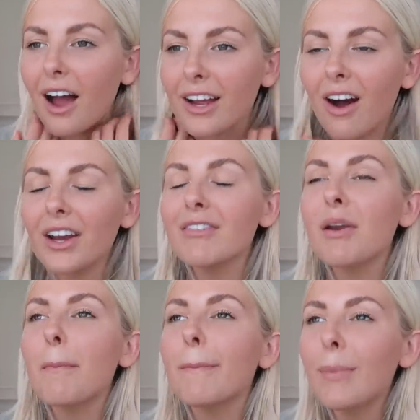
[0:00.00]
I can't
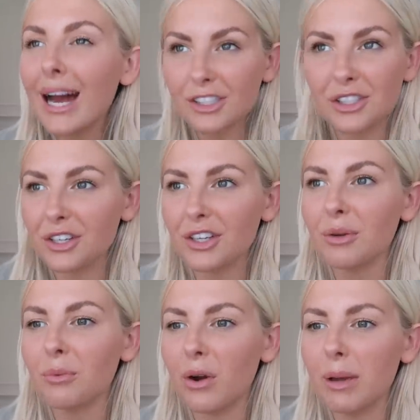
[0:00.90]
even
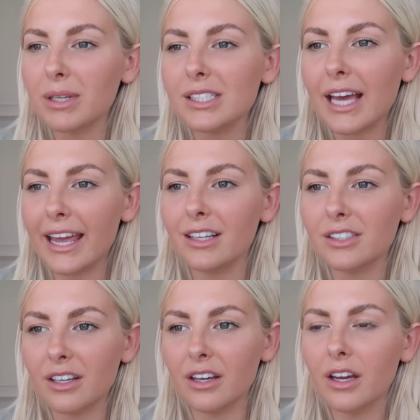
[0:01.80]
imagine what it must
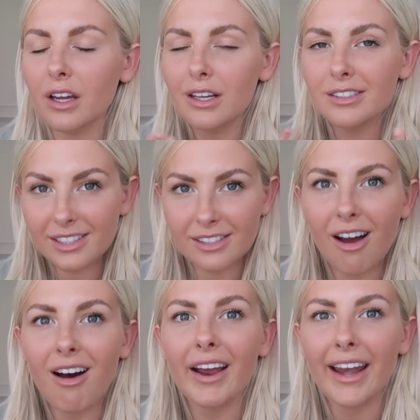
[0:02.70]
take to
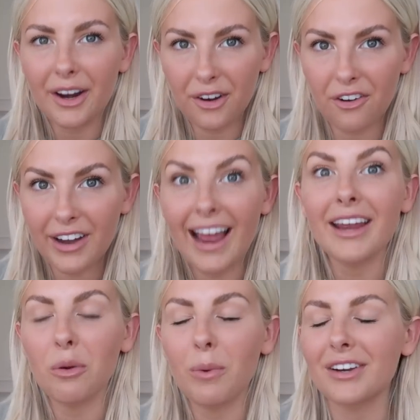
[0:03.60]
design and
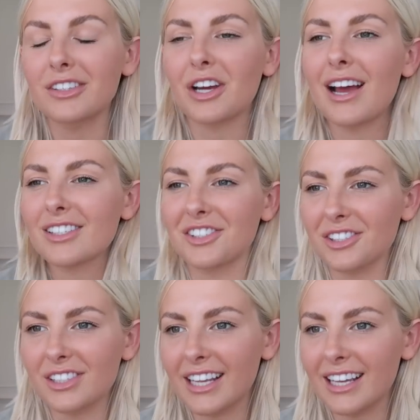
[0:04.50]
create a wedding dress. I
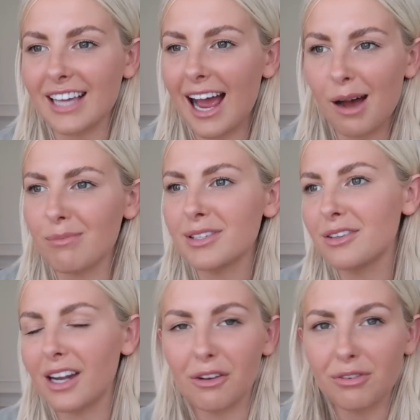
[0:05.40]
just think it's
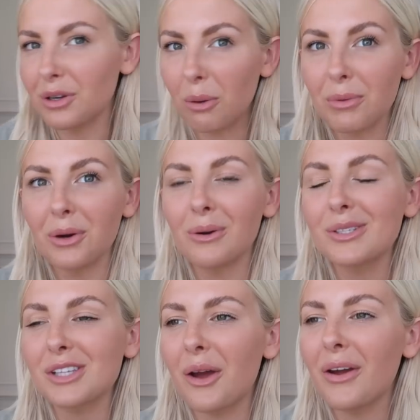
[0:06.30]
absolutely like
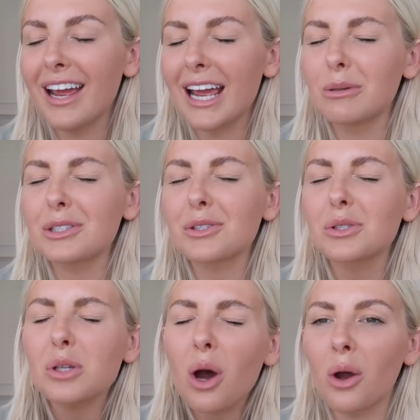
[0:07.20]
phenomenal. So it was
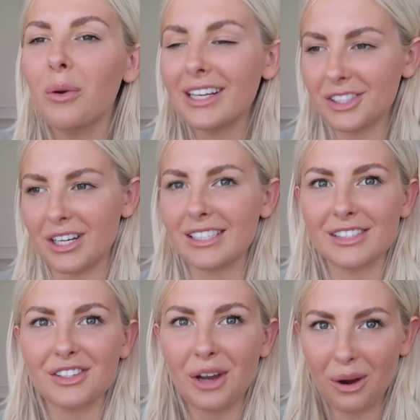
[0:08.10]
so
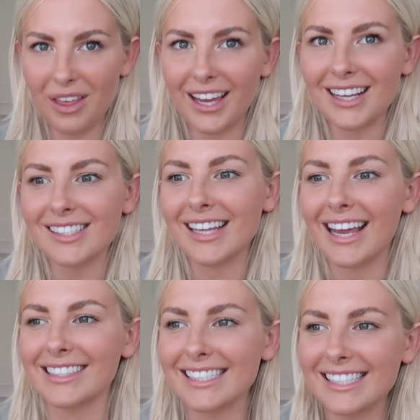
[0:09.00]
interesting to go there
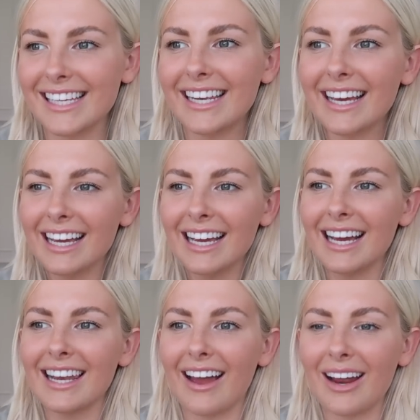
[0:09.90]
yesterday and see
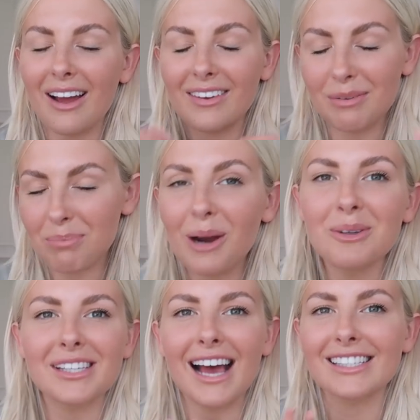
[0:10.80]
like the
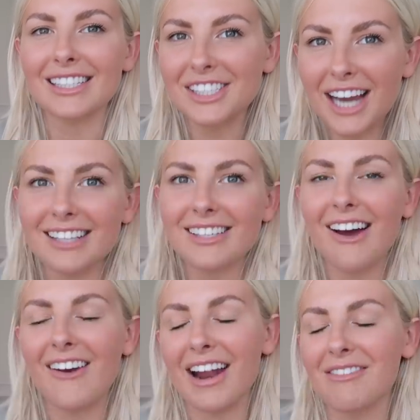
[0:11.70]
process and chat to
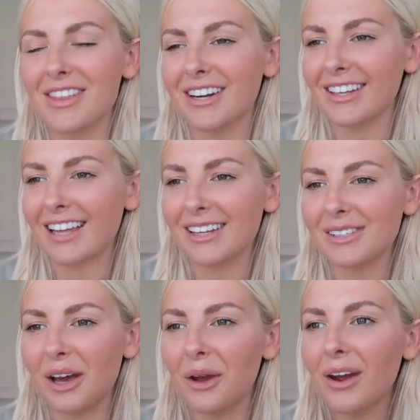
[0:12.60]
her and everything like
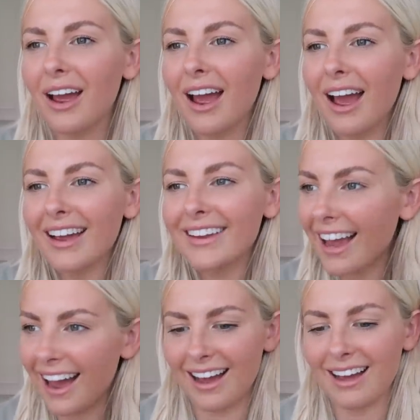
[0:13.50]
that. So
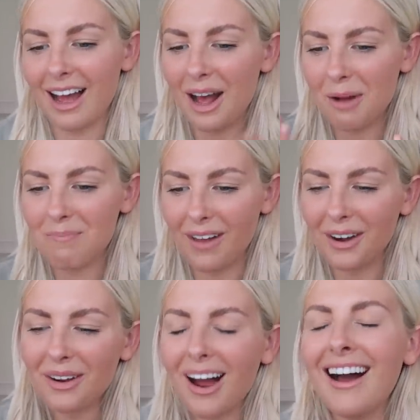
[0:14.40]
yeah, I
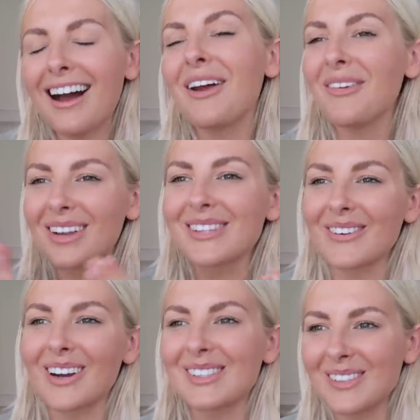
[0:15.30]
don't want to
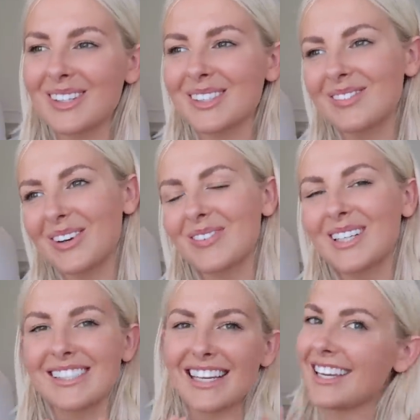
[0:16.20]
talk about it too much in the vlog
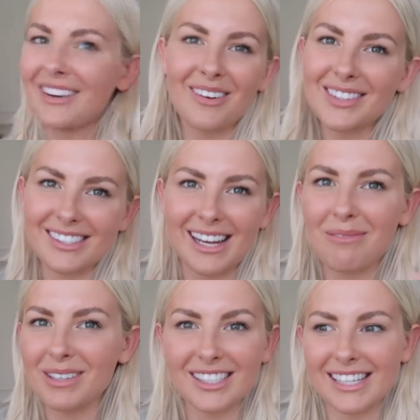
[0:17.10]
because, you know, if it doesn't
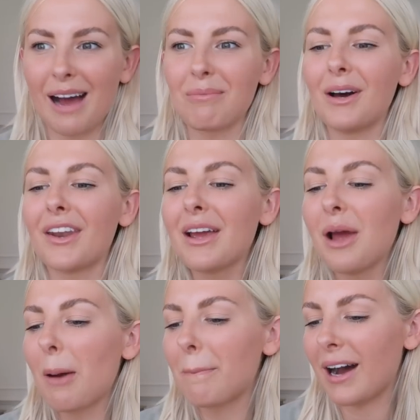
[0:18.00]
happen, it doesn't happen.
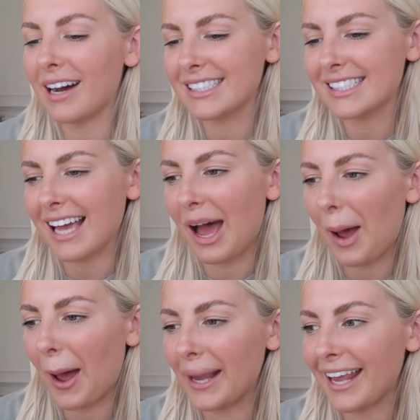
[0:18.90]
But
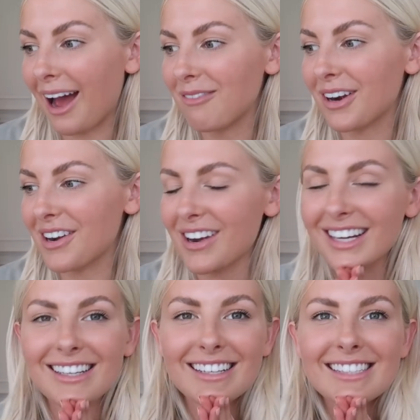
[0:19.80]
yeah, I'm very,
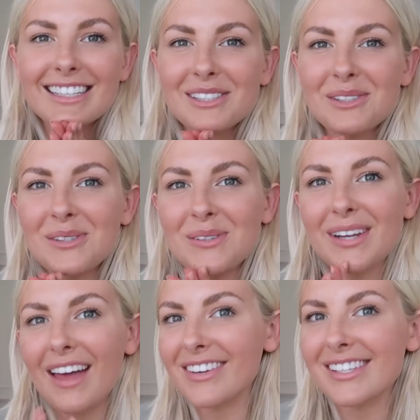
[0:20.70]
very excited
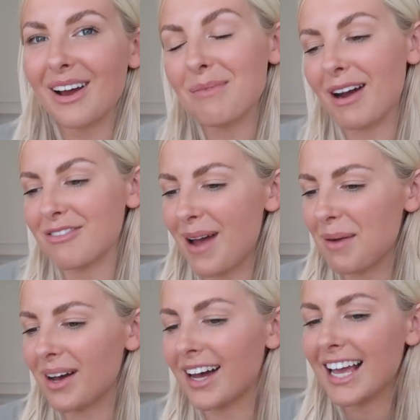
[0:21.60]
to get the design back from
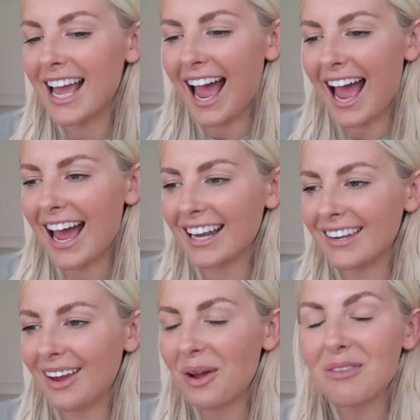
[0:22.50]
Emma
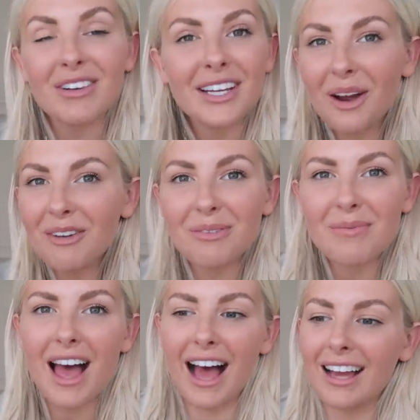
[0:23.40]
and hopefully go
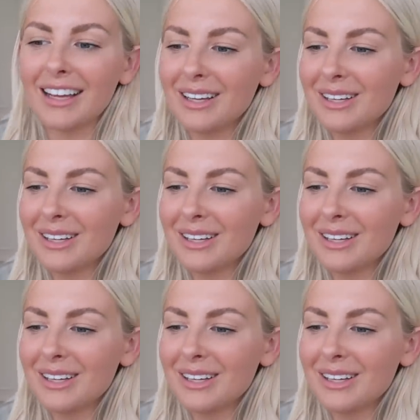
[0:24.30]
from there.